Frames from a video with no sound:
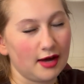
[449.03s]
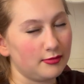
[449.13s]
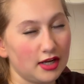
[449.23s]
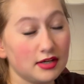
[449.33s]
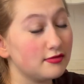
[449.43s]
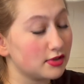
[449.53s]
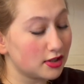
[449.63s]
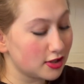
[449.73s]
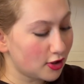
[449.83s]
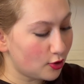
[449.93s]
not even going
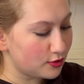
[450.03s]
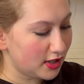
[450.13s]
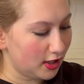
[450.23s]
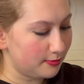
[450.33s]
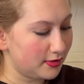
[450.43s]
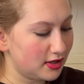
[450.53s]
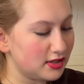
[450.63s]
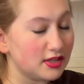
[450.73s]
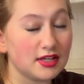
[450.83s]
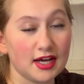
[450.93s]
to go there, but
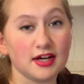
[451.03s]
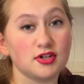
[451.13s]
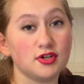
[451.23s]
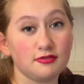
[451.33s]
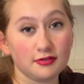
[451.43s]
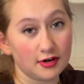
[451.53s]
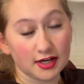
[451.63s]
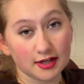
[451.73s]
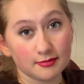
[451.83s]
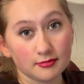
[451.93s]
yeah, good for
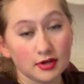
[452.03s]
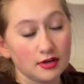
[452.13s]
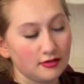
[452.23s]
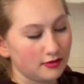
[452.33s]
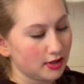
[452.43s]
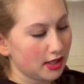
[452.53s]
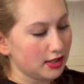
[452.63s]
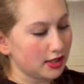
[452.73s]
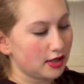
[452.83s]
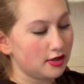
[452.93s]
him for
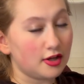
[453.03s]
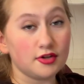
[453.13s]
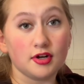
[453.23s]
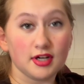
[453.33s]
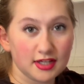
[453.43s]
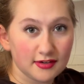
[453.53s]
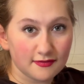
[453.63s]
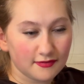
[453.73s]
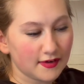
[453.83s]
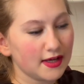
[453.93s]
getting another
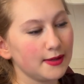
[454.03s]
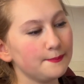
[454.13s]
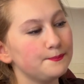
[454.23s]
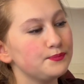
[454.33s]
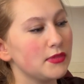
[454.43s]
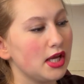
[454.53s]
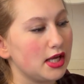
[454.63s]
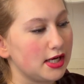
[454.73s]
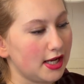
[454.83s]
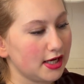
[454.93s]
invite.
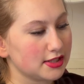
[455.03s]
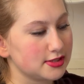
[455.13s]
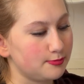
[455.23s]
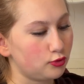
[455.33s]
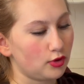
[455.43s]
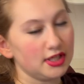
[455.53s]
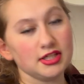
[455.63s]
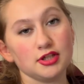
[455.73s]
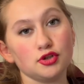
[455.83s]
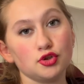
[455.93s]
Next,
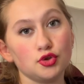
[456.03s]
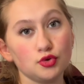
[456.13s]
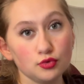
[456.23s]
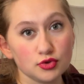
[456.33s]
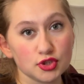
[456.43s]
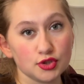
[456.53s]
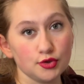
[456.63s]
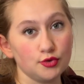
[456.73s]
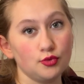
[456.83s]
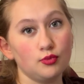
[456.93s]
Braden Coots,
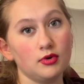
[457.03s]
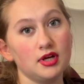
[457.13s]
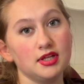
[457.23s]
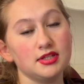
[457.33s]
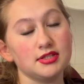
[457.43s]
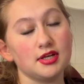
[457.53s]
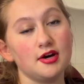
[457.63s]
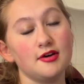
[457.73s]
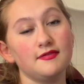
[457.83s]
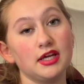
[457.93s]
who was
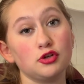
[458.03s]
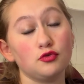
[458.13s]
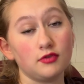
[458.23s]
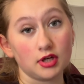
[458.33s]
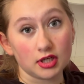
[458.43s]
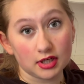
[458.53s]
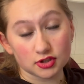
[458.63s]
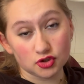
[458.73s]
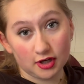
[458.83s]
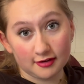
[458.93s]
a Vancouver Canucks
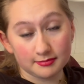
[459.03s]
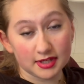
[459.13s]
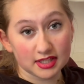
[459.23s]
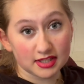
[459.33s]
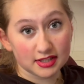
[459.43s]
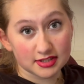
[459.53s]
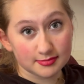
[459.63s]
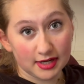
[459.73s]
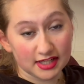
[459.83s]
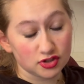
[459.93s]
draft pick in this
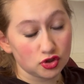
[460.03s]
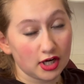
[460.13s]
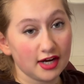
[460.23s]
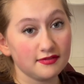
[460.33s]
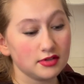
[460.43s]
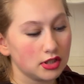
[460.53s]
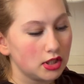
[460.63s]
past draft.